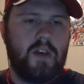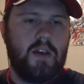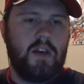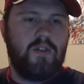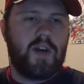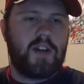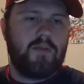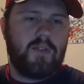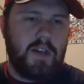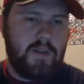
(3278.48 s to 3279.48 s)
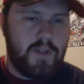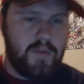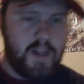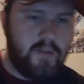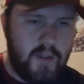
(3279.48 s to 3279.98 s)
He's
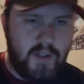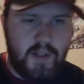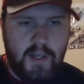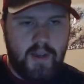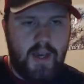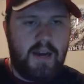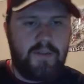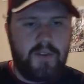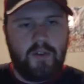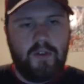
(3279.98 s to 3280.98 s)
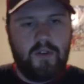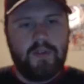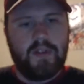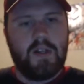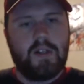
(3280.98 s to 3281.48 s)
resurrected slightly after the Clone
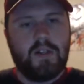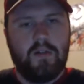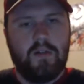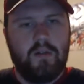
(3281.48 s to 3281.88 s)
Saga.